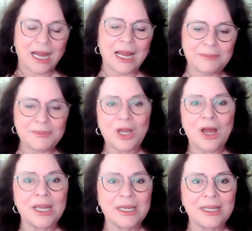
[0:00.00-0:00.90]
I'm
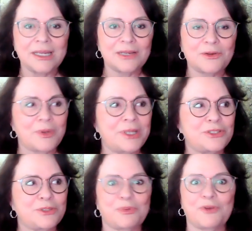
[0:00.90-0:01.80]
not
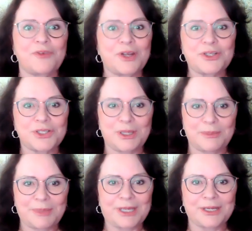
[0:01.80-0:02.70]
going to professionally
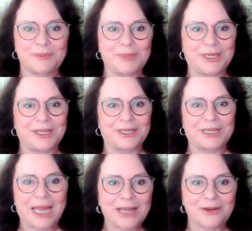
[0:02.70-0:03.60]
be a
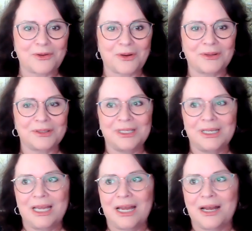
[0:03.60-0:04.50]
comedian at all.
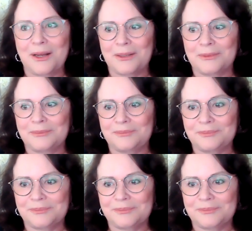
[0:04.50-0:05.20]
Um,